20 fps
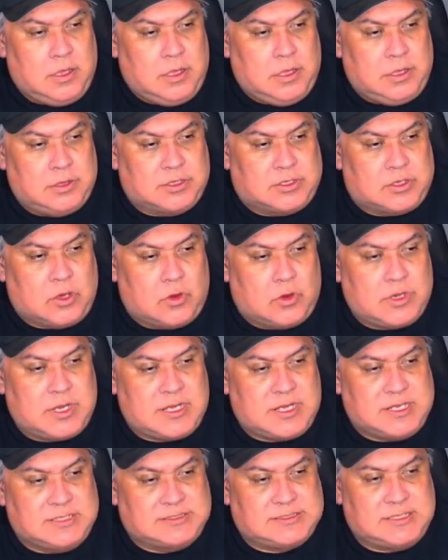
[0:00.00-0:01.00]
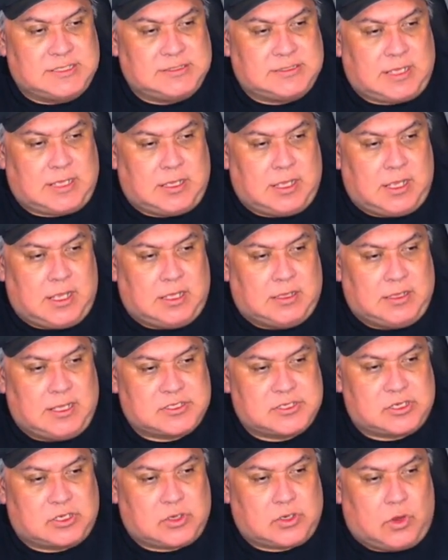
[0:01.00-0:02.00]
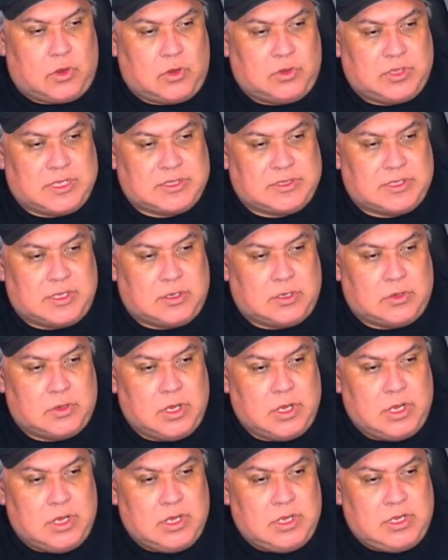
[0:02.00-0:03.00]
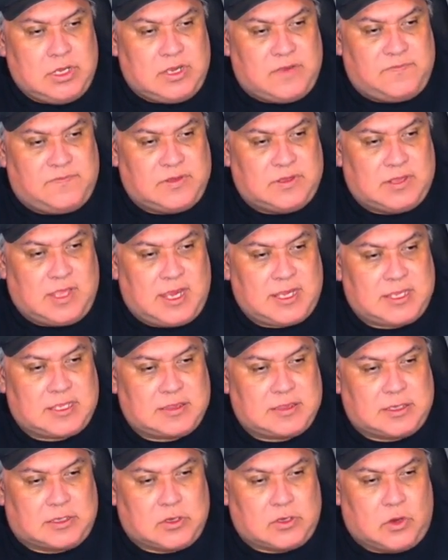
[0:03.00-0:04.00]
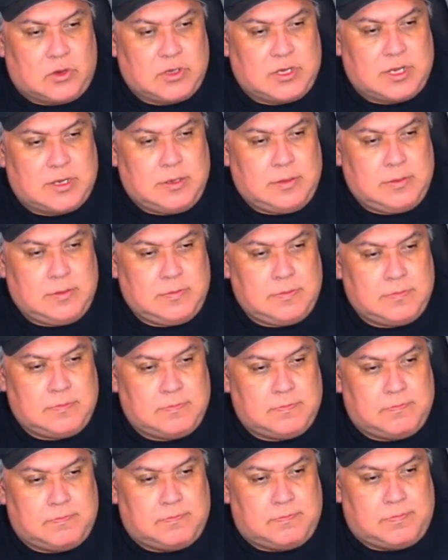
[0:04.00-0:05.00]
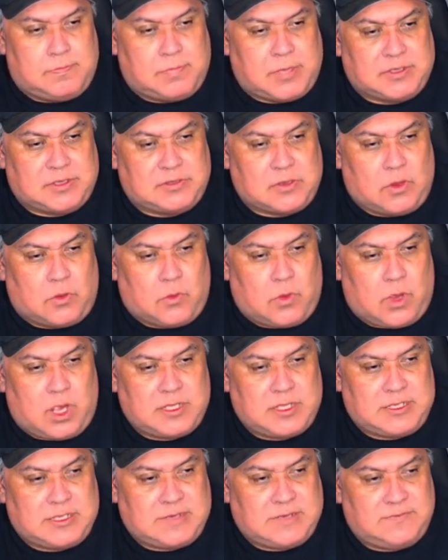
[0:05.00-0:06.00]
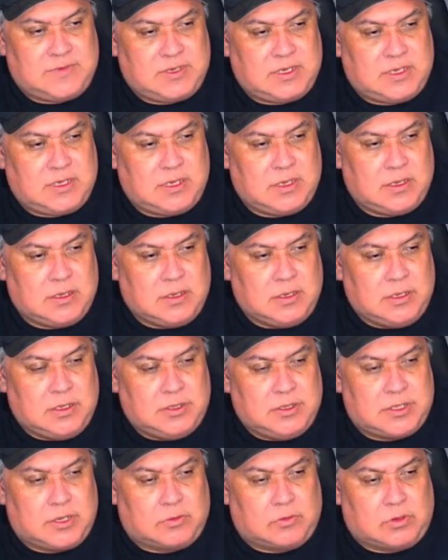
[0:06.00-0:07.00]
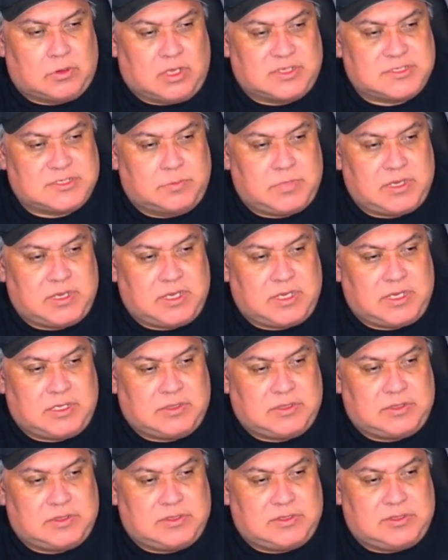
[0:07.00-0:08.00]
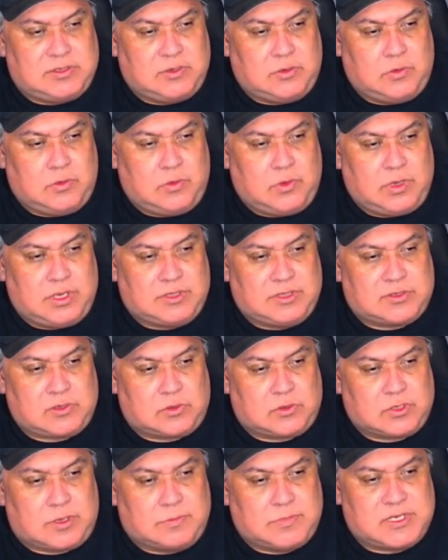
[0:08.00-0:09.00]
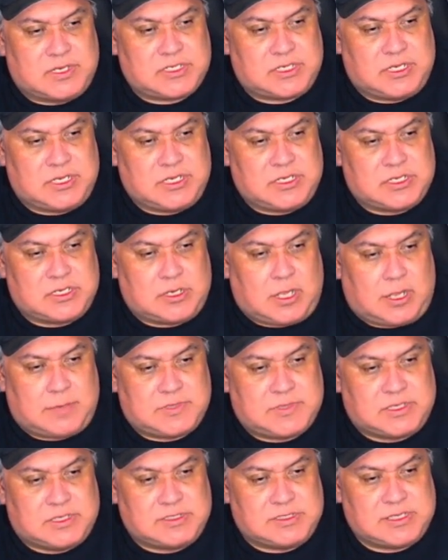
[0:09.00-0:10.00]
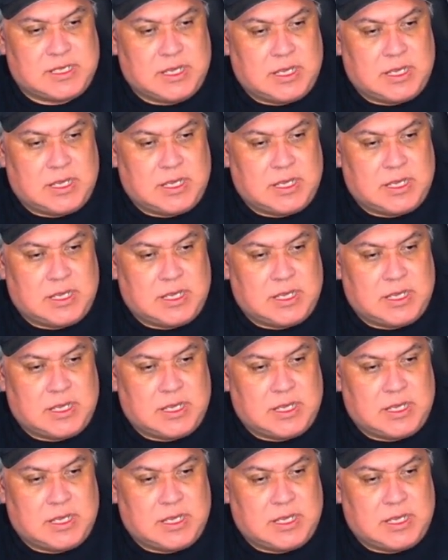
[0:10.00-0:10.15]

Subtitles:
The Kona isn't electric only, though. If you like the Kona but don't want an EV, there will also be two internal combustion engine options.